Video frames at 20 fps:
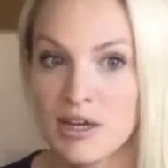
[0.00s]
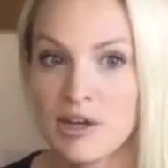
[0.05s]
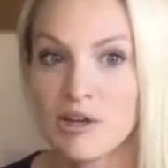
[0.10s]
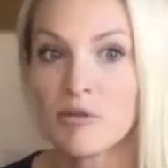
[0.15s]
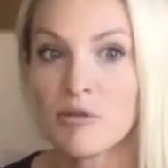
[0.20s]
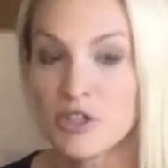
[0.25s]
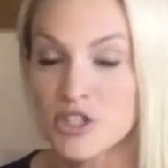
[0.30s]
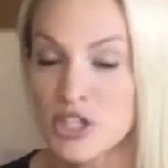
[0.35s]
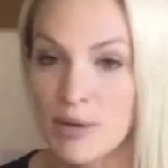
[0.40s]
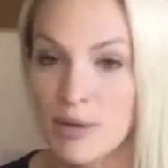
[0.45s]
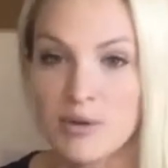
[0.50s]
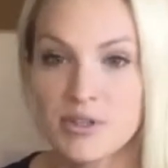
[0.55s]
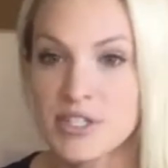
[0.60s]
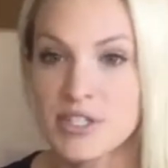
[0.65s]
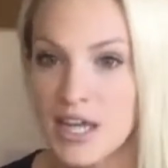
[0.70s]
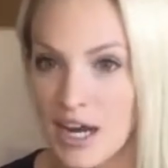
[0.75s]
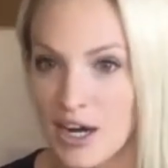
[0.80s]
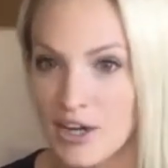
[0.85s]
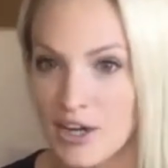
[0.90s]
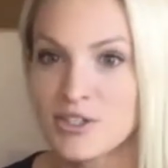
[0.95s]
which I was
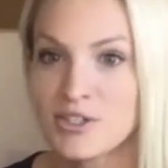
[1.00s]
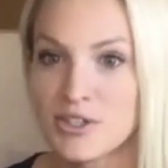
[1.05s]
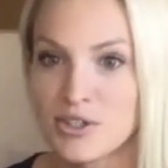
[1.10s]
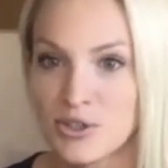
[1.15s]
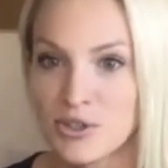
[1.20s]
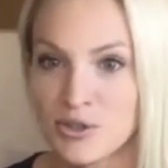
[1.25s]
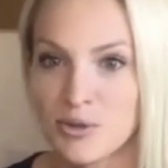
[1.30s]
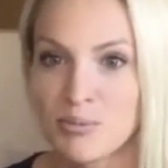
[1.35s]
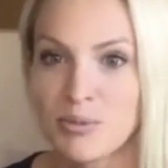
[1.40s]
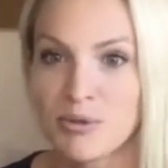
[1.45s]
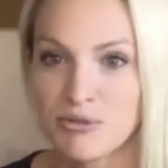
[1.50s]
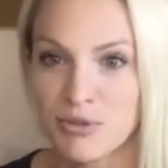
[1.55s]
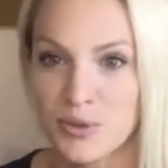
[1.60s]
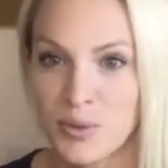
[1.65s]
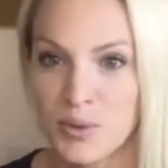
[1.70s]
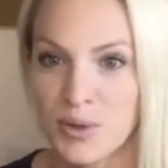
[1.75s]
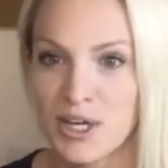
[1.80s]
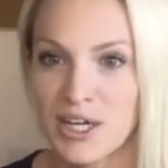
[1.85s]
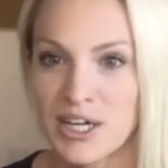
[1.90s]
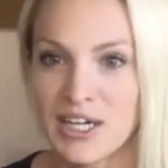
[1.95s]
scared to do
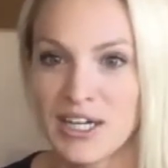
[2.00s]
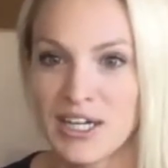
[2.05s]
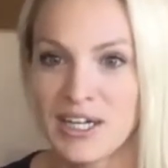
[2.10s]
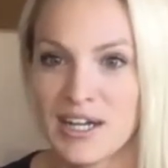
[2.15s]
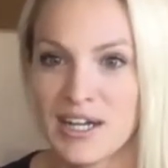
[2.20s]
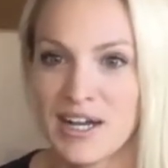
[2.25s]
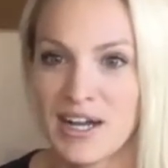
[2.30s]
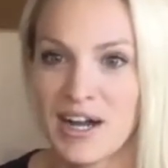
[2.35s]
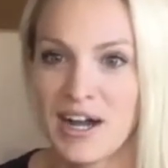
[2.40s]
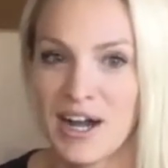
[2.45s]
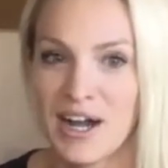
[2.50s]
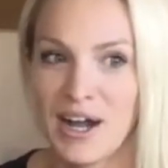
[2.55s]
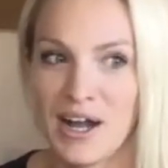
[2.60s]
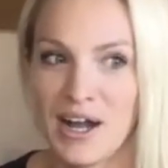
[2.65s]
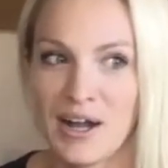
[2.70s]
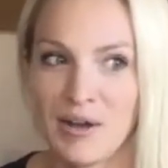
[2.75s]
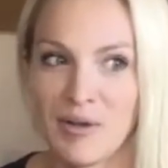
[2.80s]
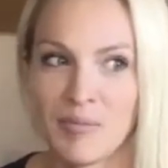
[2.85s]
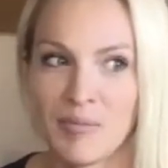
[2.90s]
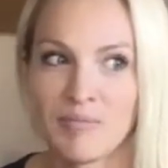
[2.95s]
before,
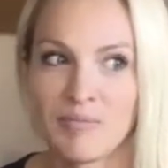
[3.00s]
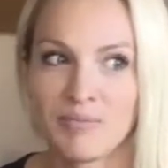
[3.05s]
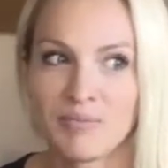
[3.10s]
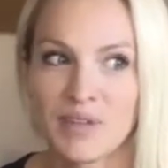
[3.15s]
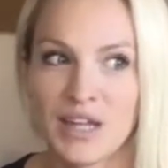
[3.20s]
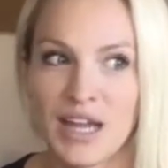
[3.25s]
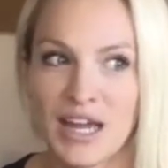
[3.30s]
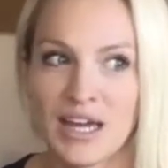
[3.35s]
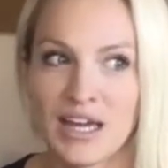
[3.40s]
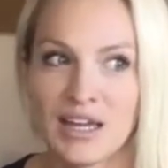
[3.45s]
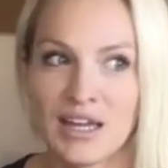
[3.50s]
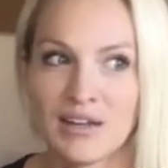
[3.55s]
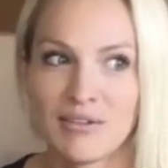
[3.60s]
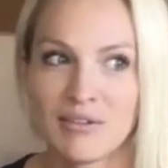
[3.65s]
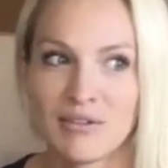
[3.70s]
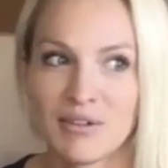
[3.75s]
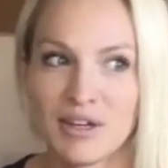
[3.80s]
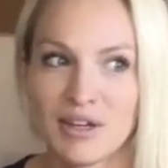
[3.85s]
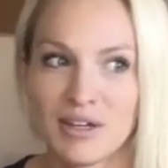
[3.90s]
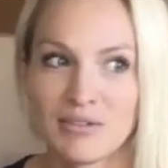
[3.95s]
um, it